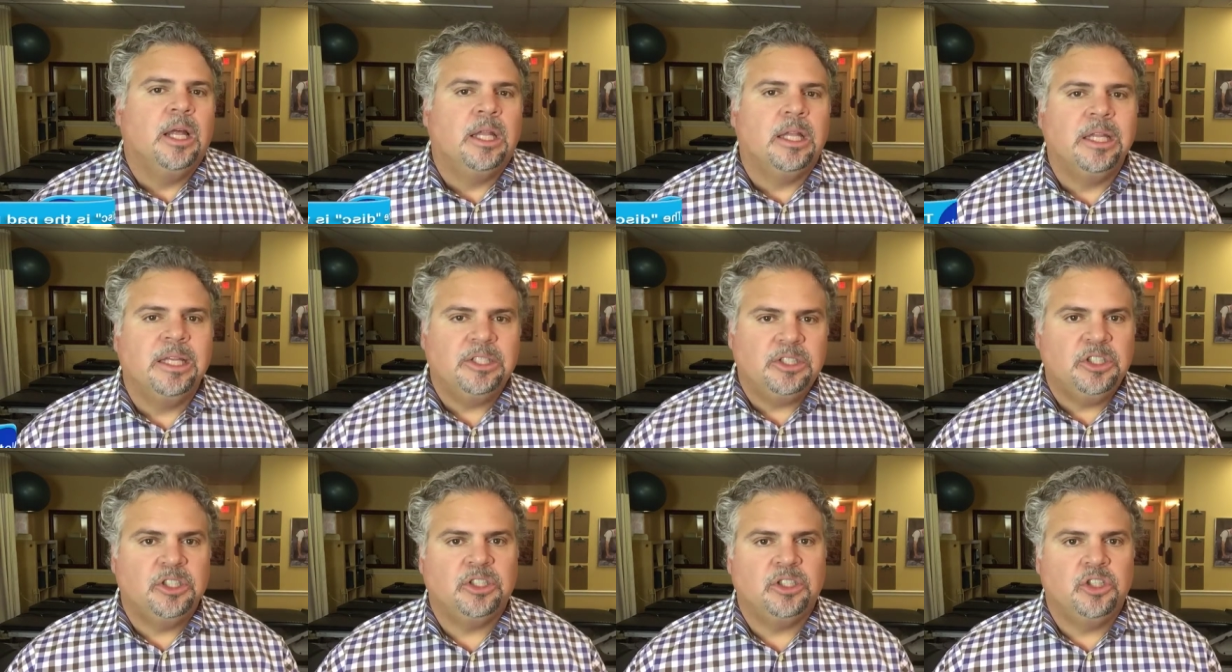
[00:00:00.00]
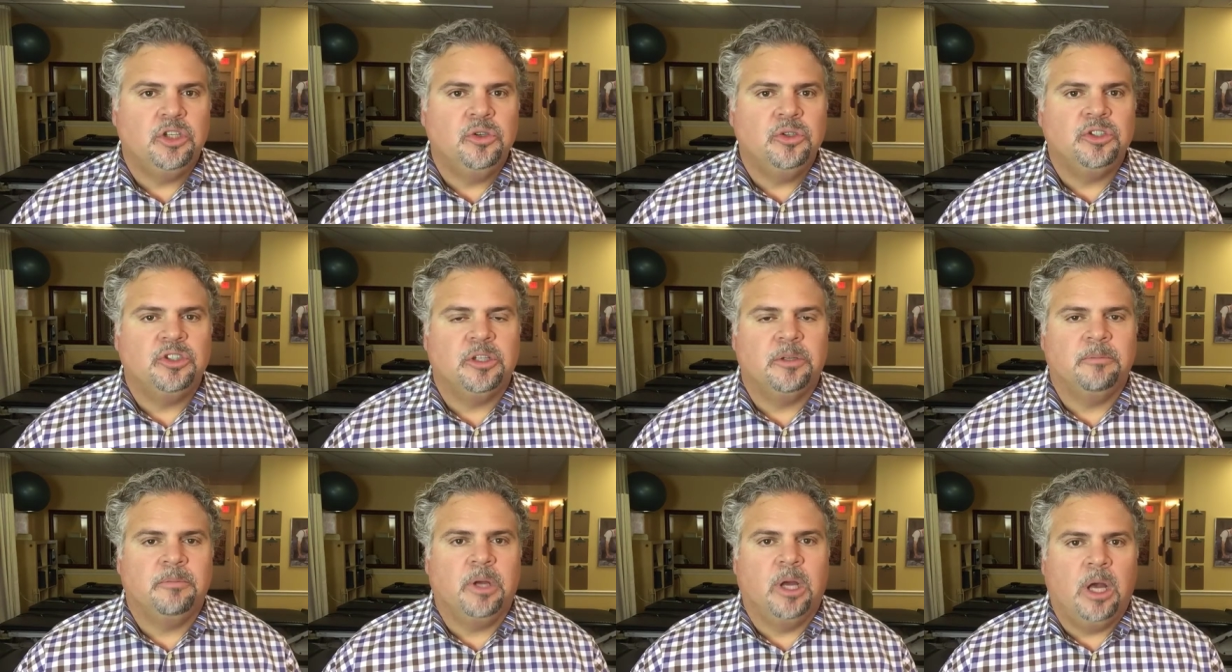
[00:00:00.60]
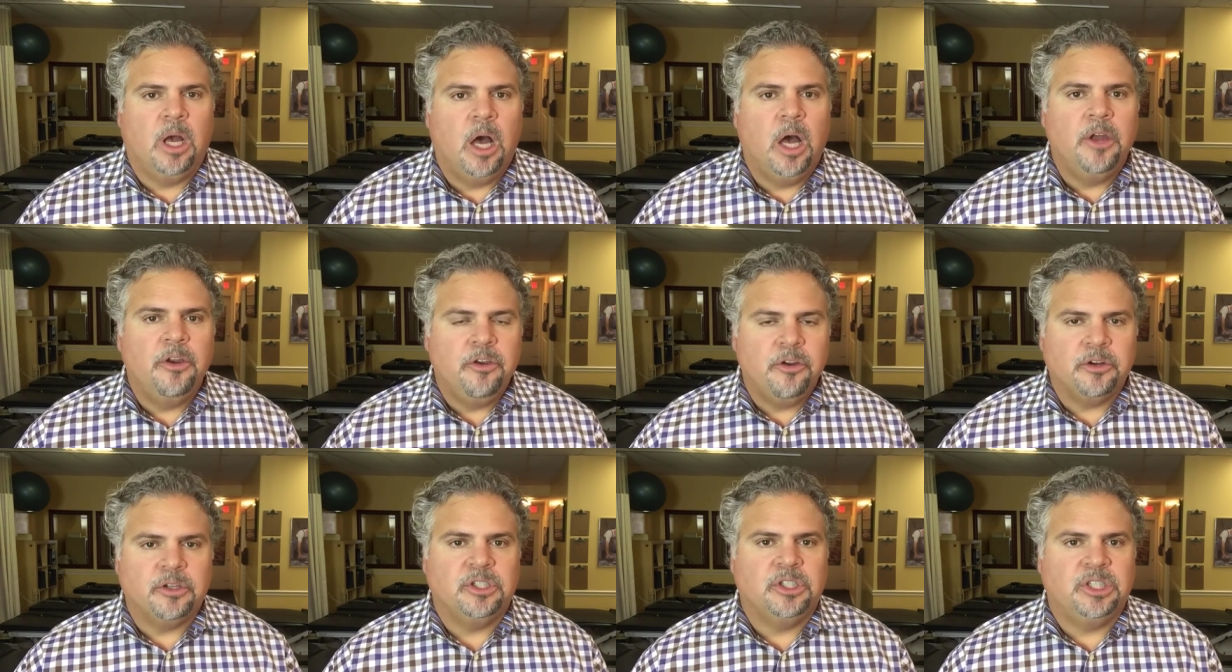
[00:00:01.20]
Let's just use some
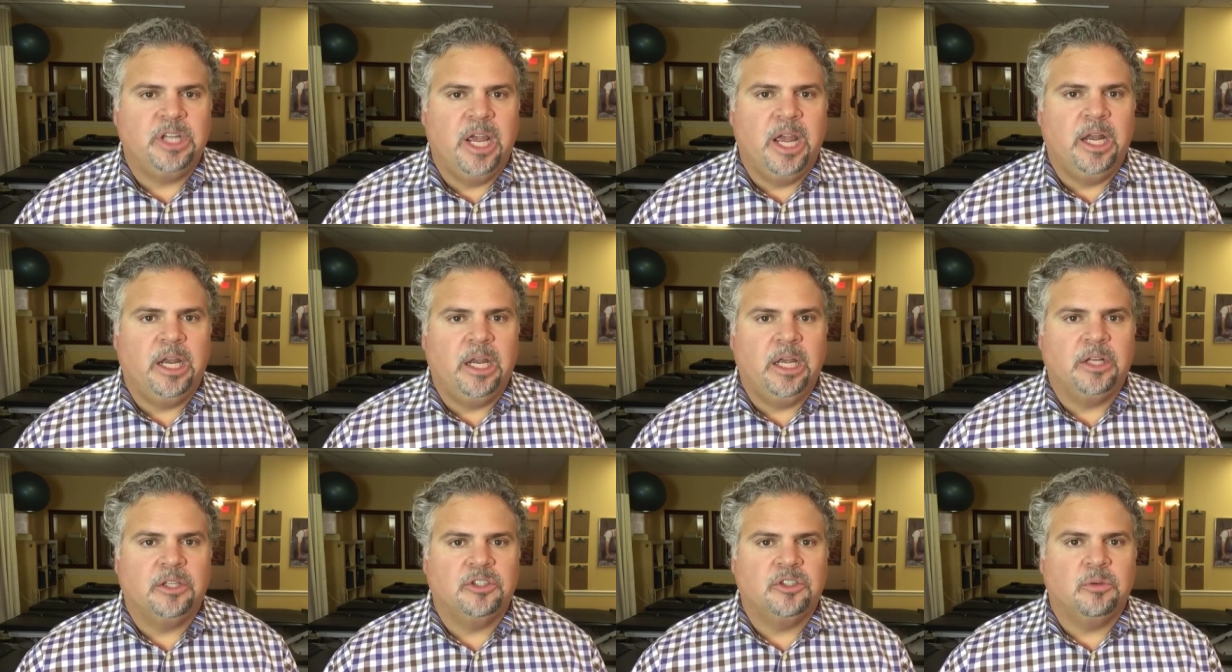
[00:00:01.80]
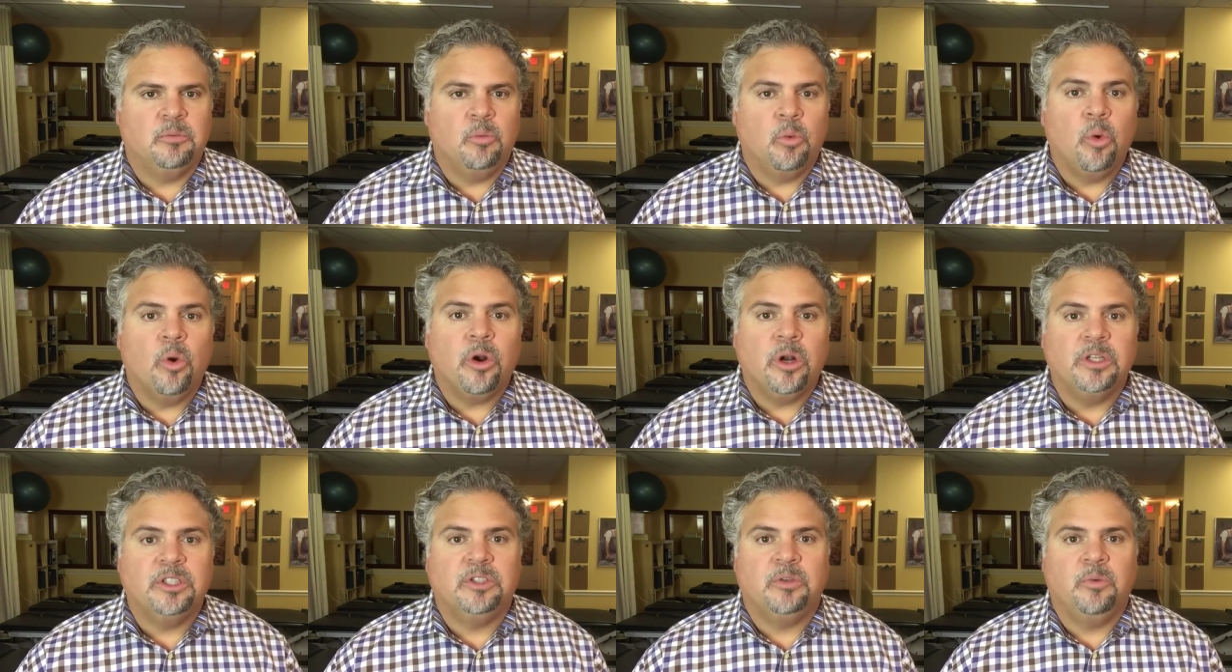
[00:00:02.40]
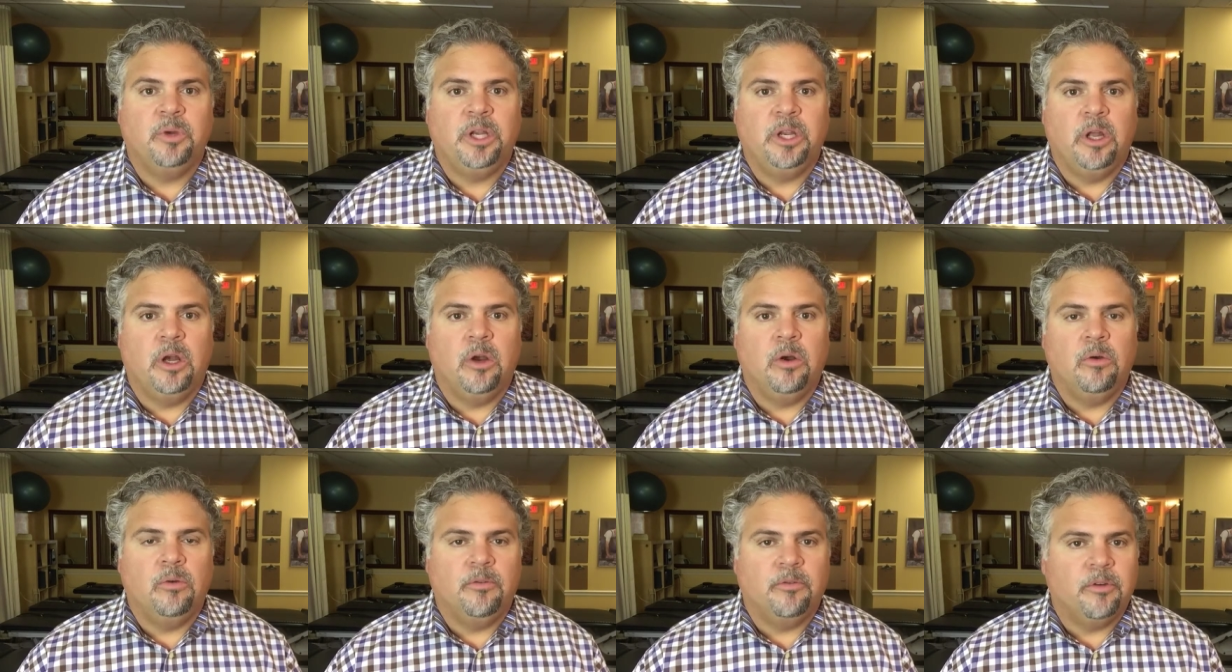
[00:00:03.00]
understanding and some words that we
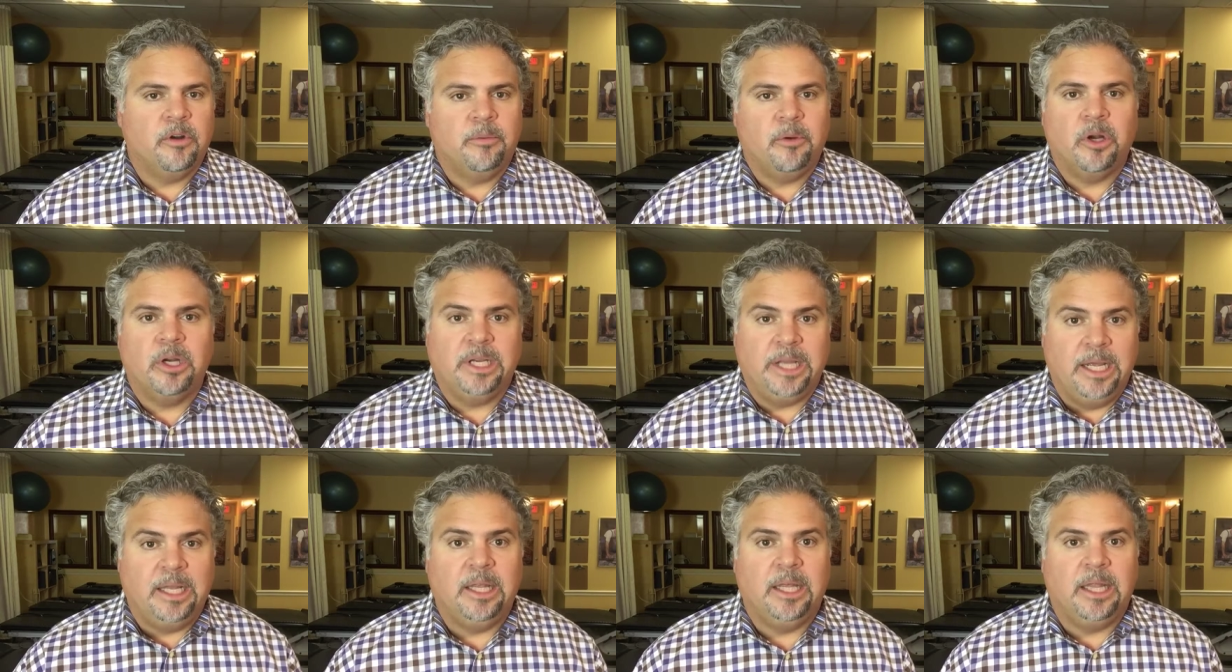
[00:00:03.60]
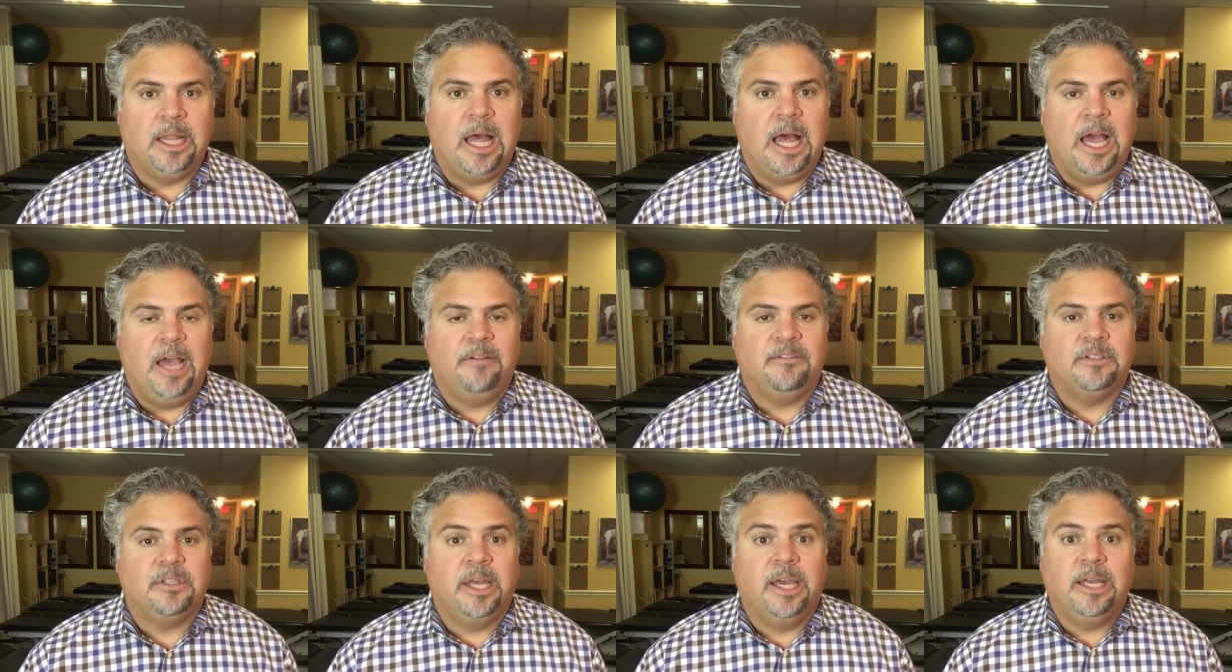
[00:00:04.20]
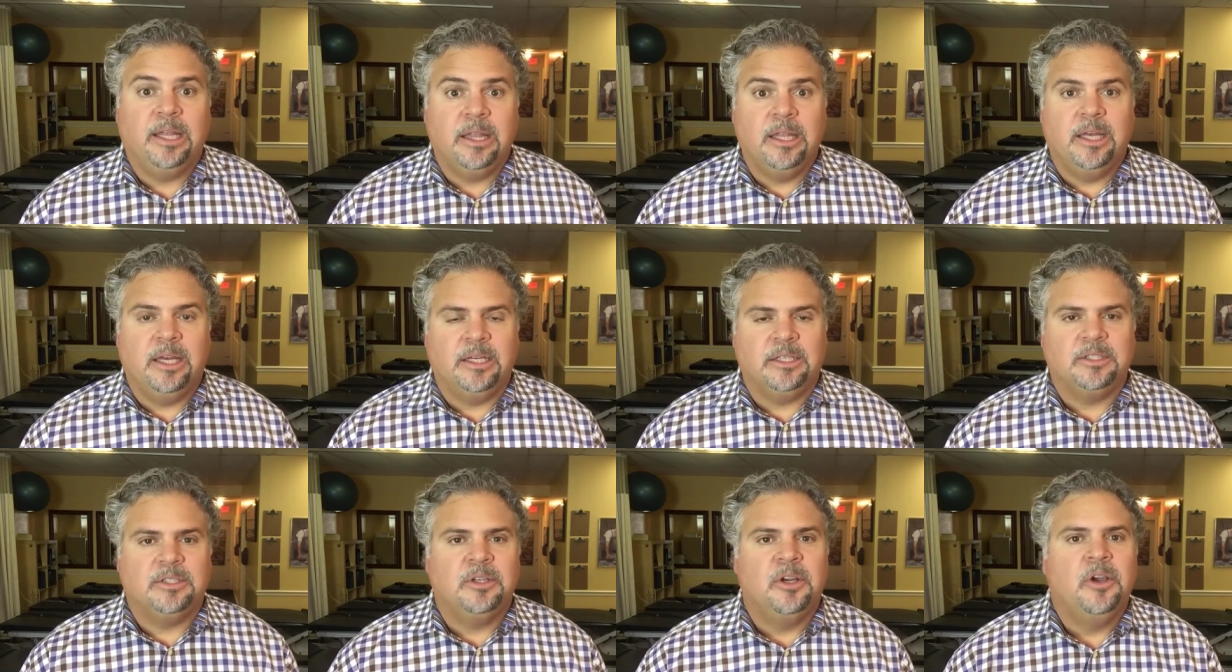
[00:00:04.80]
know from our daily lives, like
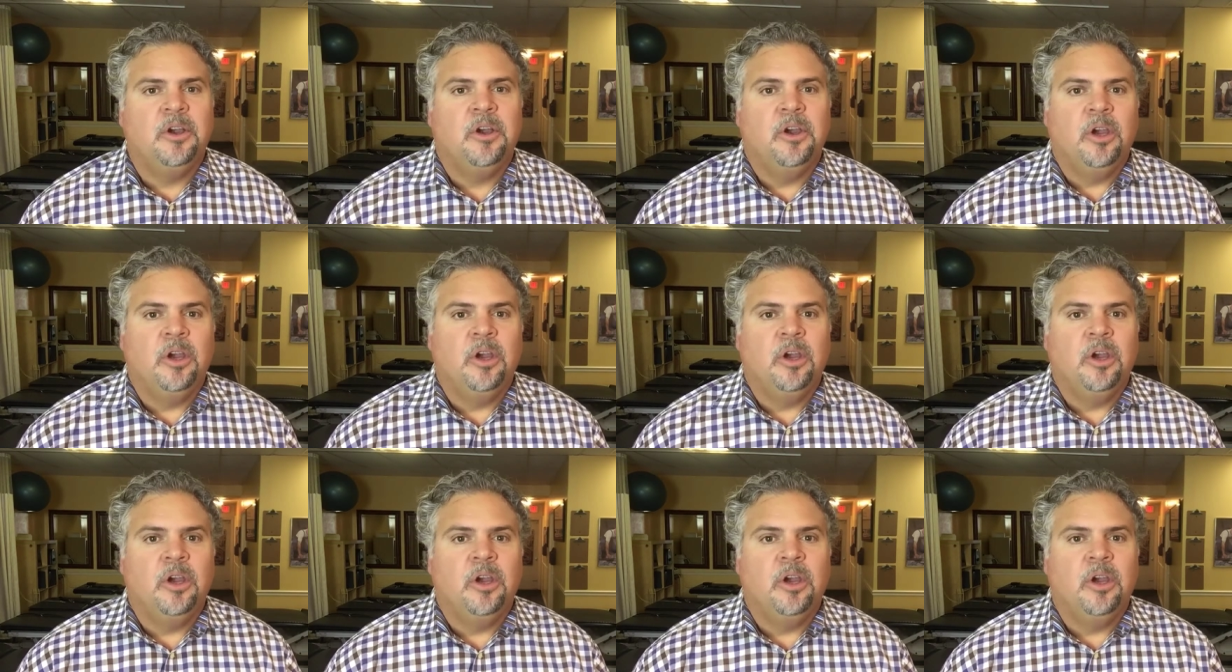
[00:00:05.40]
this.